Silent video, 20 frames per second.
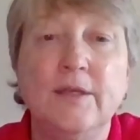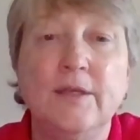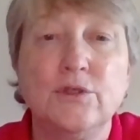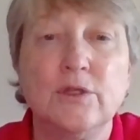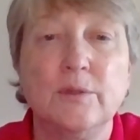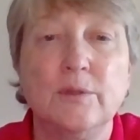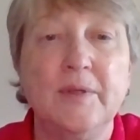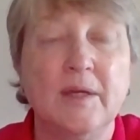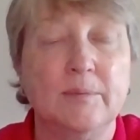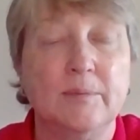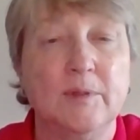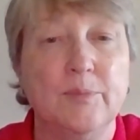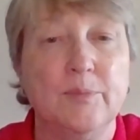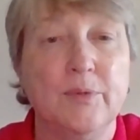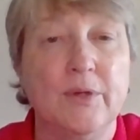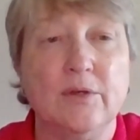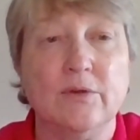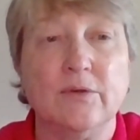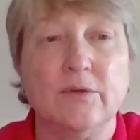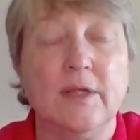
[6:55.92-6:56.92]
you should be able to
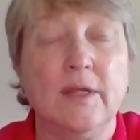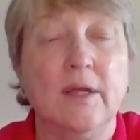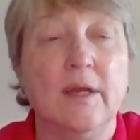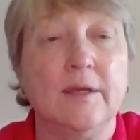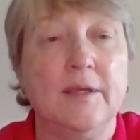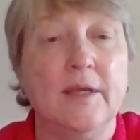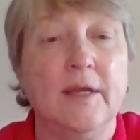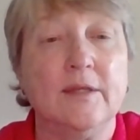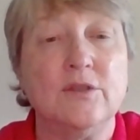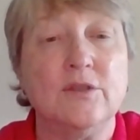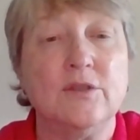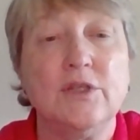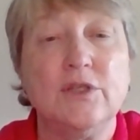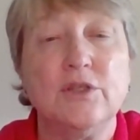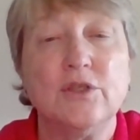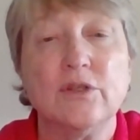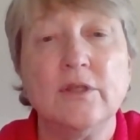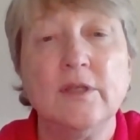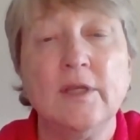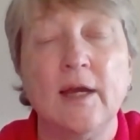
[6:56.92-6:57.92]
breed her again. She
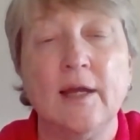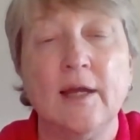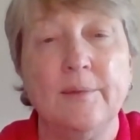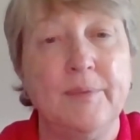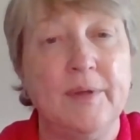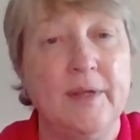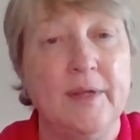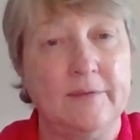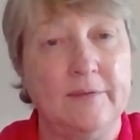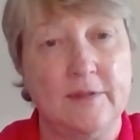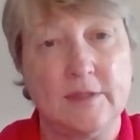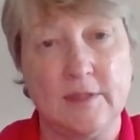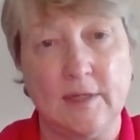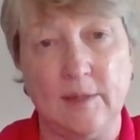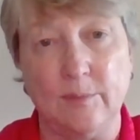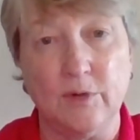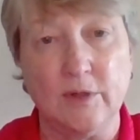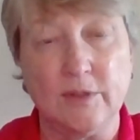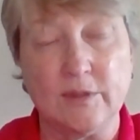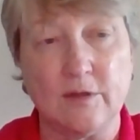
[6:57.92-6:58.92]
should not be at the
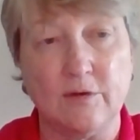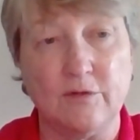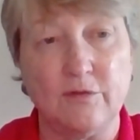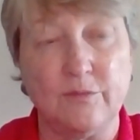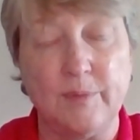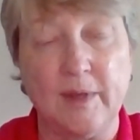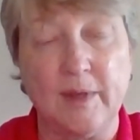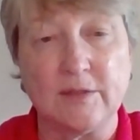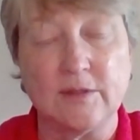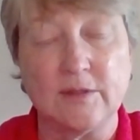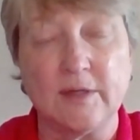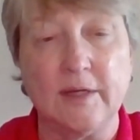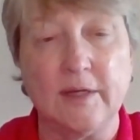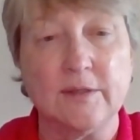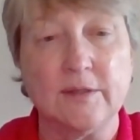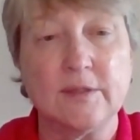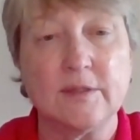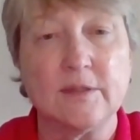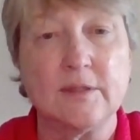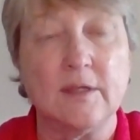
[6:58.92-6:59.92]
same risk of
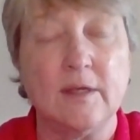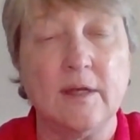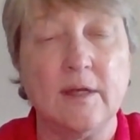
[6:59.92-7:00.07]
mastitis.